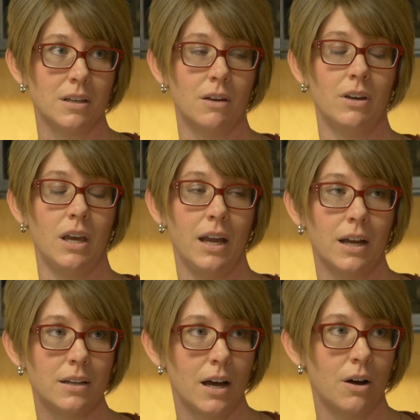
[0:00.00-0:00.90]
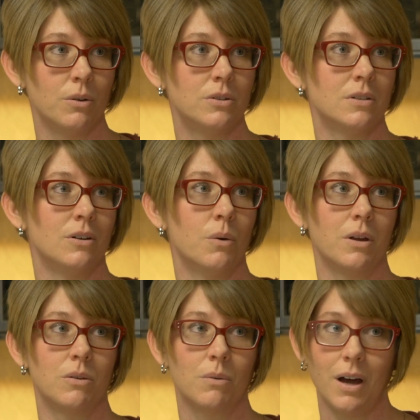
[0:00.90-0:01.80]
and giving handouts and
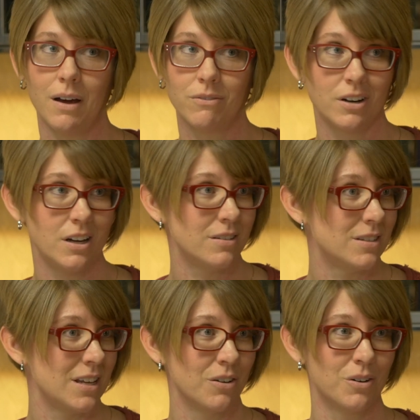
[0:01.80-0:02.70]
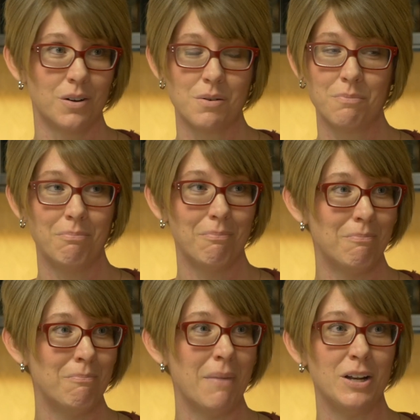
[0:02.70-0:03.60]
going through every single
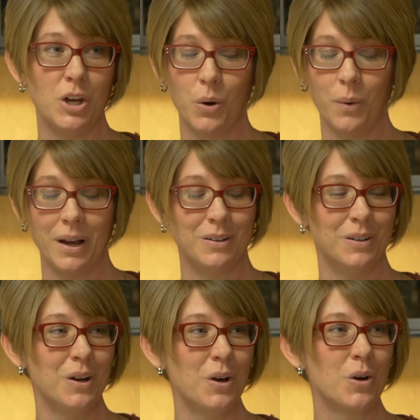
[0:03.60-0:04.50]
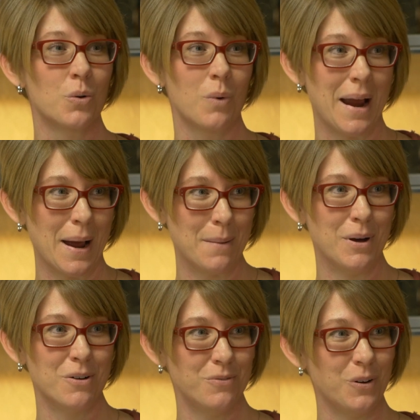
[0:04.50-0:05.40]
menu and gram
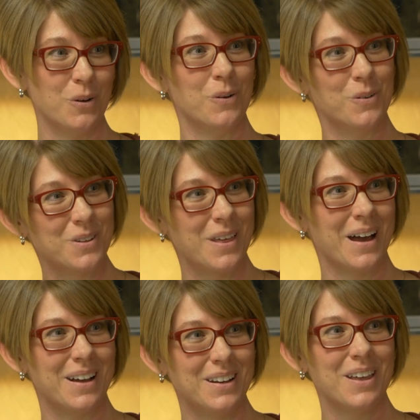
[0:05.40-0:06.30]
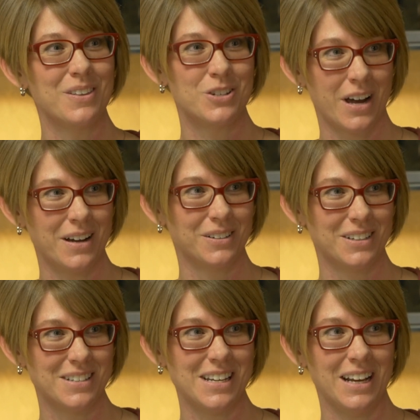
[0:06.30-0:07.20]
of food that the child
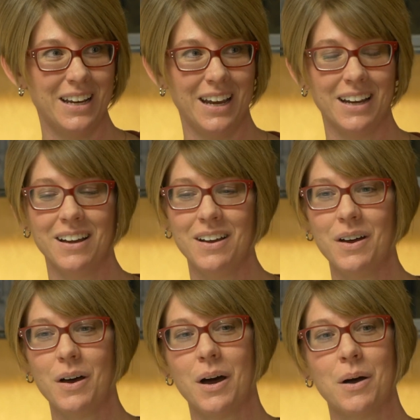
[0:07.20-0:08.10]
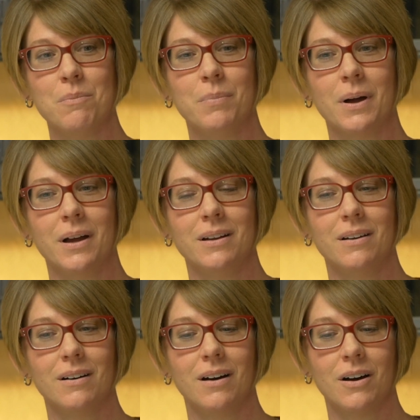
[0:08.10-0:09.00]
is eating,
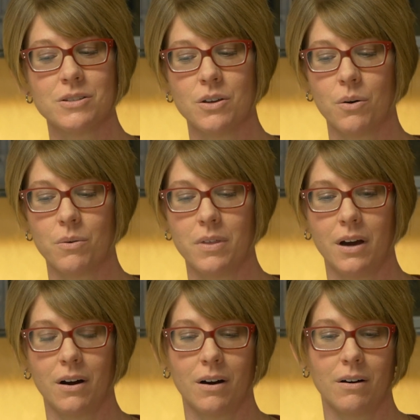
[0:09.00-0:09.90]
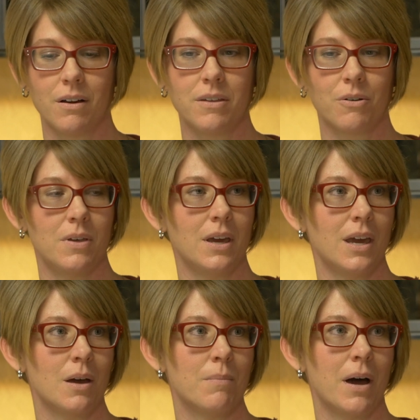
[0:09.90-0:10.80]
but also they're
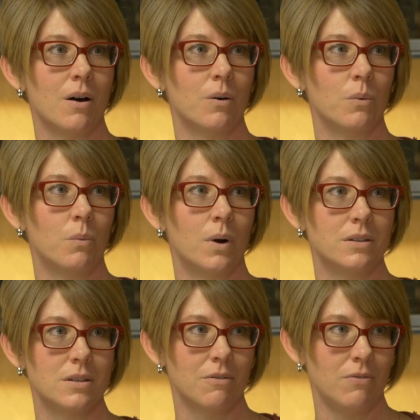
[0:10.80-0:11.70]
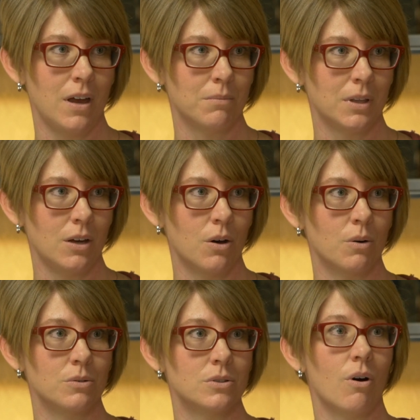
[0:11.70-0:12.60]
thinking about once the family
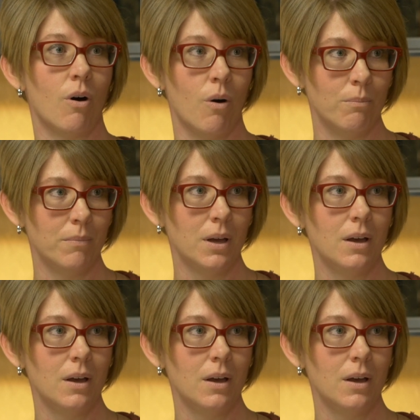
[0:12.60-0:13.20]
goes home